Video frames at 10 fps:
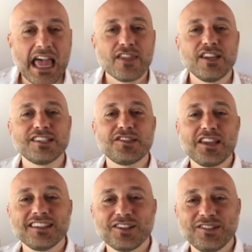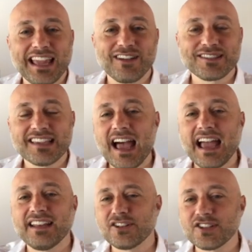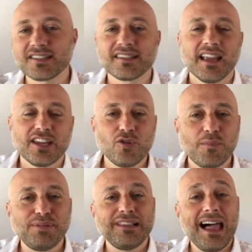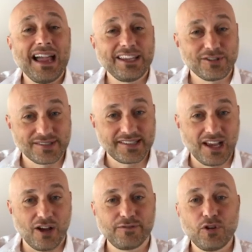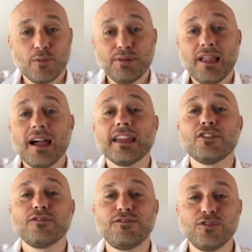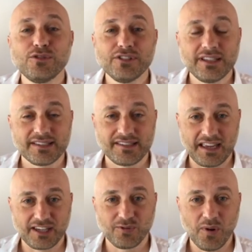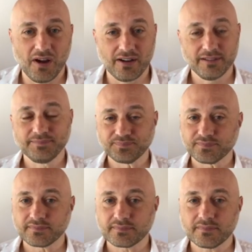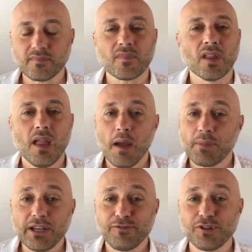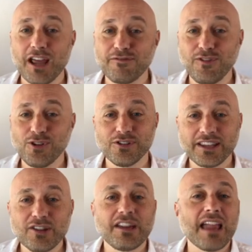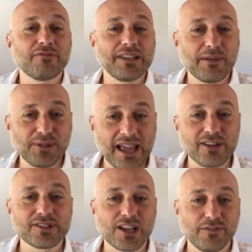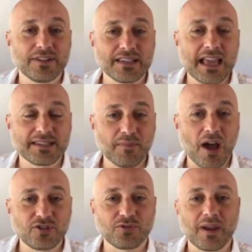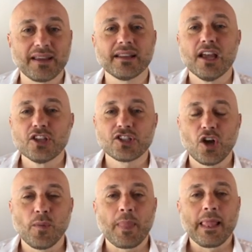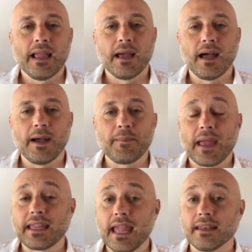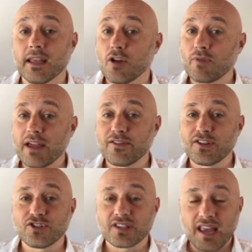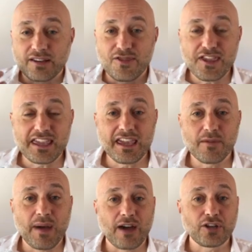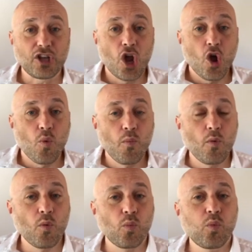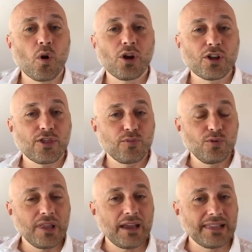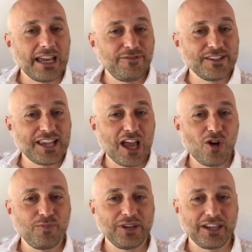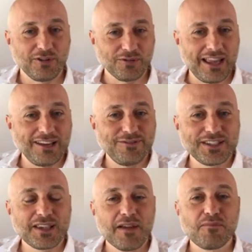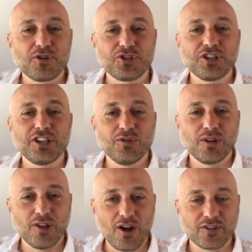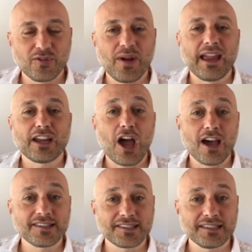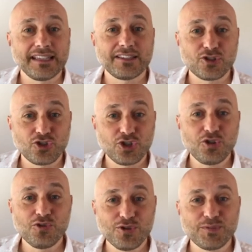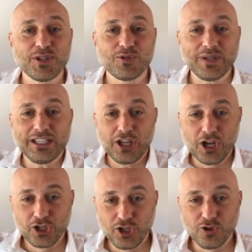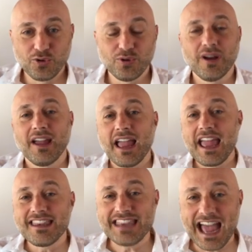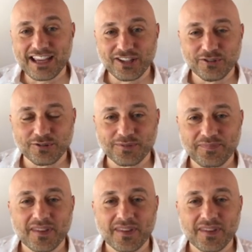These things on the outside are just, you apply yourself, you apply the fullness that you are. But if you're not full, then you can't really apply yourself as much, right? So again, rather than just kind of thinking about it, work through life. Life is helping you. Life is pushing you along the way constantly to choose between you and not you.